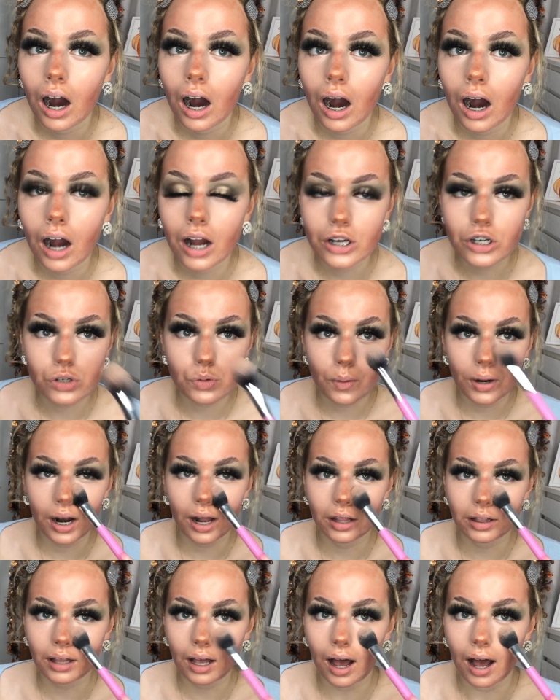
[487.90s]
just went like
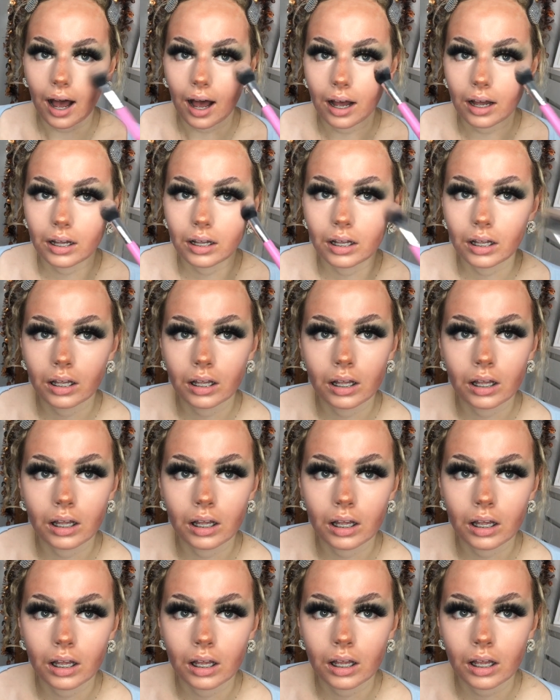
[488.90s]
that.
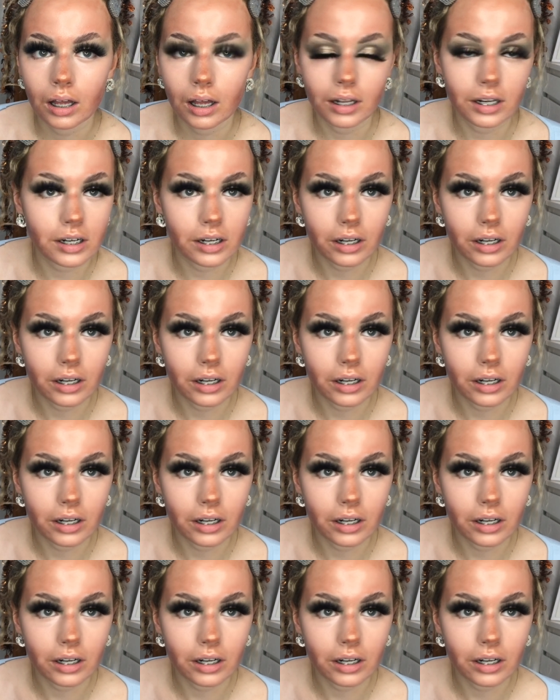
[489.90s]
And